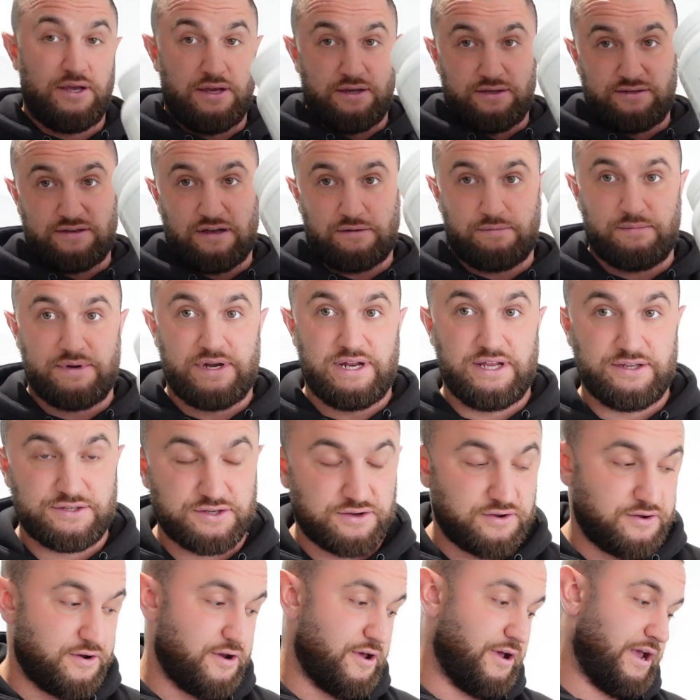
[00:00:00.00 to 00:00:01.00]
Supplement Needs are
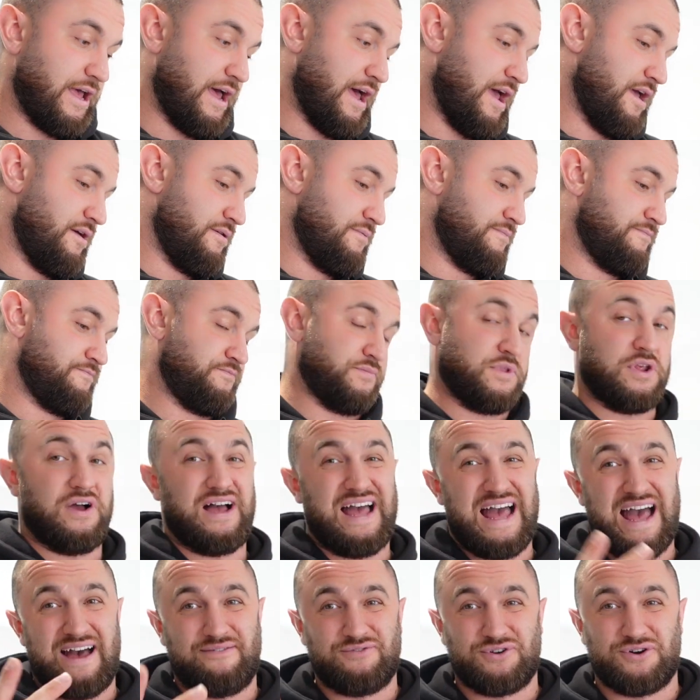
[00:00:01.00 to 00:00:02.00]
doing okay. I
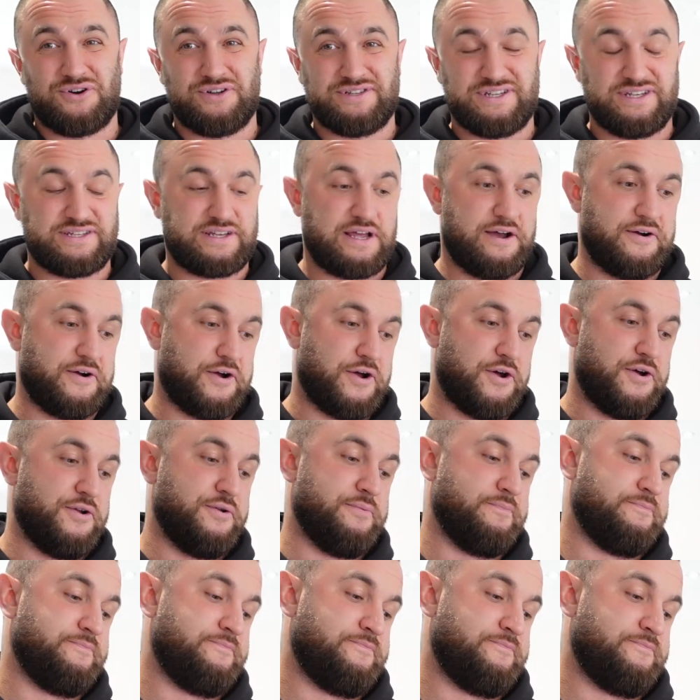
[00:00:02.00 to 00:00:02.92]
haven't got a discount code.